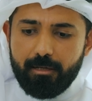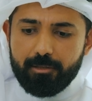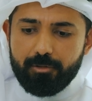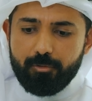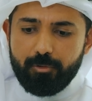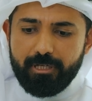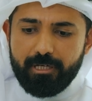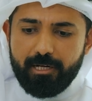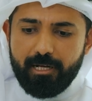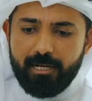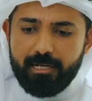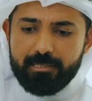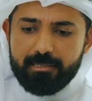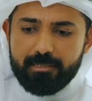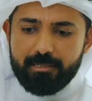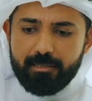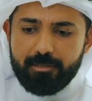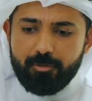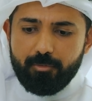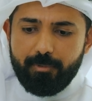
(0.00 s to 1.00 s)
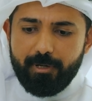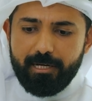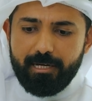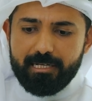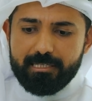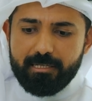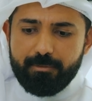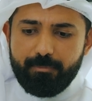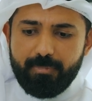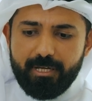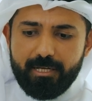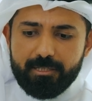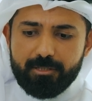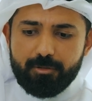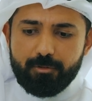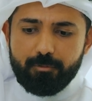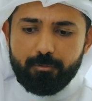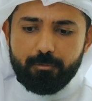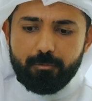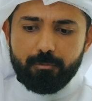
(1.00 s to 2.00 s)
to enhance Dubai as a place
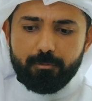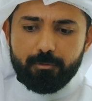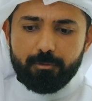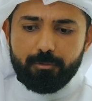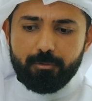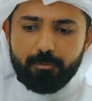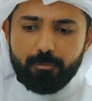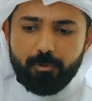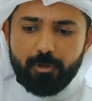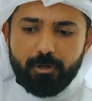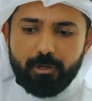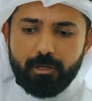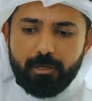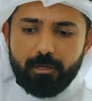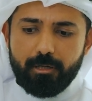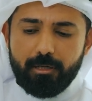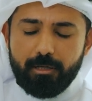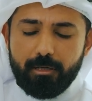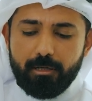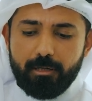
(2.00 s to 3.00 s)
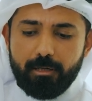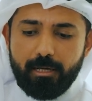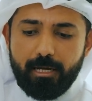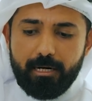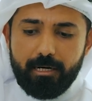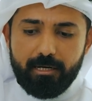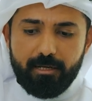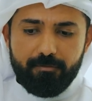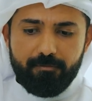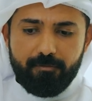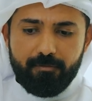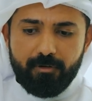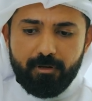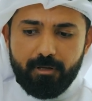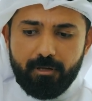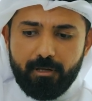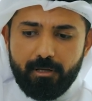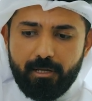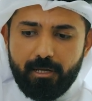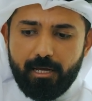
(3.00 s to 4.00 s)
to work and live,
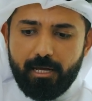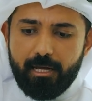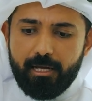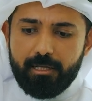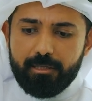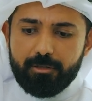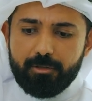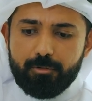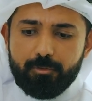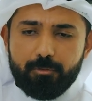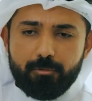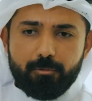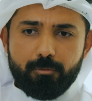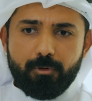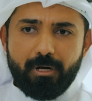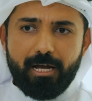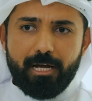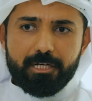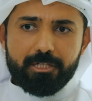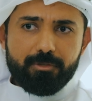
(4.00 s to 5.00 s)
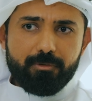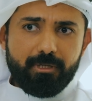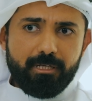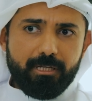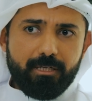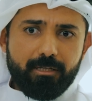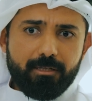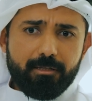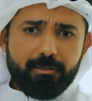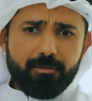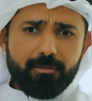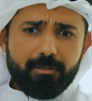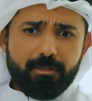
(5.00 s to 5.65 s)
and to actually